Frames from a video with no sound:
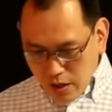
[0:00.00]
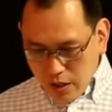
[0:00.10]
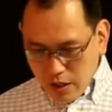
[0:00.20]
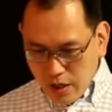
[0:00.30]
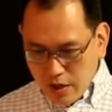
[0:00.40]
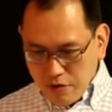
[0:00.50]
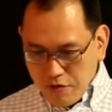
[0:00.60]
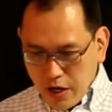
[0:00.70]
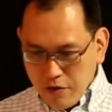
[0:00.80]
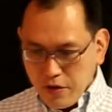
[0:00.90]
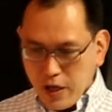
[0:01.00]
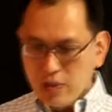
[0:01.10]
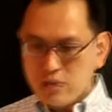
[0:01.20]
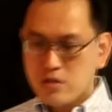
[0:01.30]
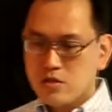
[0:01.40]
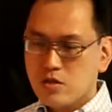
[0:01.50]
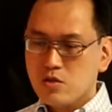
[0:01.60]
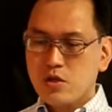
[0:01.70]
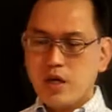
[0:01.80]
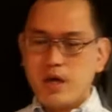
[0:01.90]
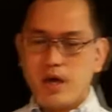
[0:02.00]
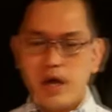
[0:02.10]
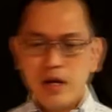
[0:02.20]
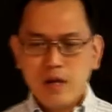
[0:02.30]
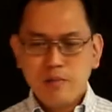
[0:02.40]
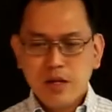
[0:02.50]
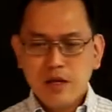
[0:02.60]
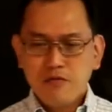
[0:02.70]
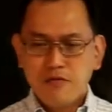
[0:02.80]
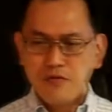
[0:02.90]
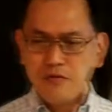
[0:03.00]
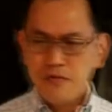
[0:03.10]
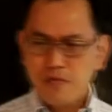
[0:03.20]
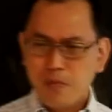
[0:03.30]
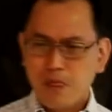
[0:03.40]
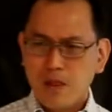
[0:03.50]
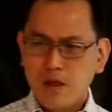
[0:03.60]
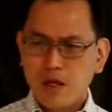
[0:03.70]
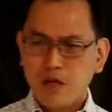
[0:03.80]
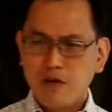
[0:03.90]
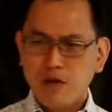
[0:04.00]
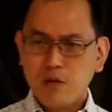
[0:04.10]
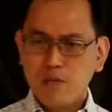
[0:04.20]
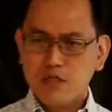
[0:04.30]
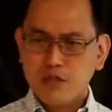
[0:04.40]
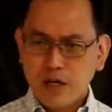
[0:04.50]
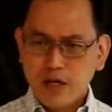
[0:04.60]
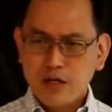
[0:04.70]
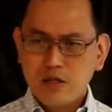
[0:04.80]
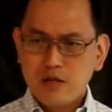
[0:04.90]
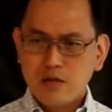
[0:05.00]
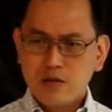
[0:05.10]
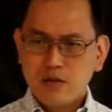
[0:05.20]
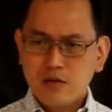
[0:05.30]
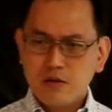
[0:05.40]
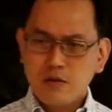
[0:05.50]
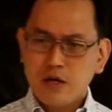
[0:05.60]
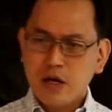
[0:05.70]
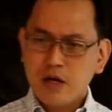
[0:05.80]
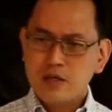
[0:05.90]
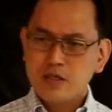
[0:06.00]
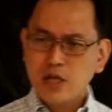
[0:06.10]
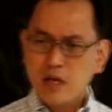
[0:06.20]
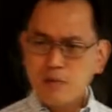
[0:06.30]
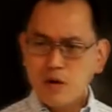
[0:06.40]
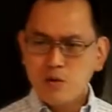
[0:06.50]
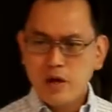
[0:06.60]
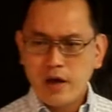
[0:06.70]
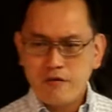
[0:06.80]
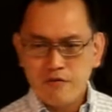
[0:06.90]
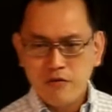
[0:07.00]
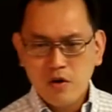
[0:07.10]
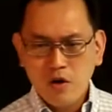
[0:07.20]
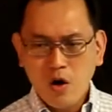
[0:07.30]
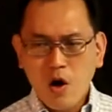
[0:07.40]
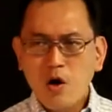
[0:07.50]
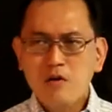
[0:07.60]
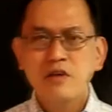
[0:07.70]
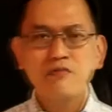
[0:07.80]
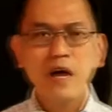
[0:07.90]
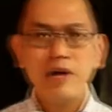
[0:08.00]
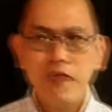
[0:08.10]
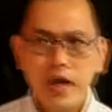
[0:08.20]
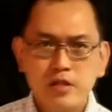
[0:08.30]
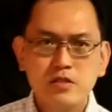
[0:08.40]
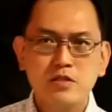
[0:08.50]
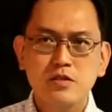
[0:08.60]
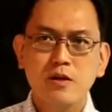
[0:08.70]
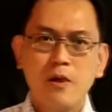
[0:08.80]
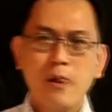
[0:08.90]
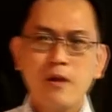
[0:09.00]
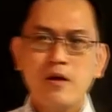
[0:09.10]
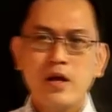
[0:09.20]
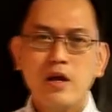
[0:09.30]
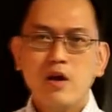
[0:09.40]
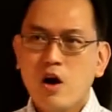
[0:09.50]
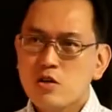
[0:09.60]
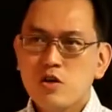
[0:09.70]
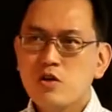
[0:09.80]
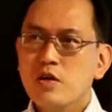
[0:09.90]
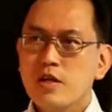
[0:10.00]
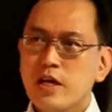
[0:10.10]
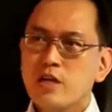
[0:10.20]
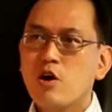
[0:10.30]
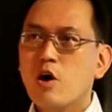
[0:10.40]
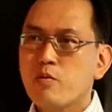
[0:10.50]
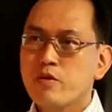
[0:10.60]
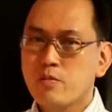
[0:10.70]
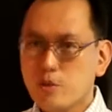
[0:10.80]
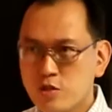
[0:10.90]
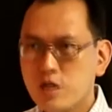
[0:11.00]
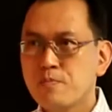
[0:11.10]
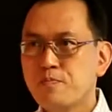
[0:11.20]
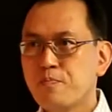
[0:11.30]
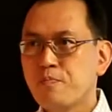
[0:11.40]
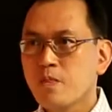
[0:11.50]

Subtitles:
Okay, there are 5 heads today, and I believe, if I'm not mistaken, Singapore would have all the 5 heads. Okay, although they are not all with the museum.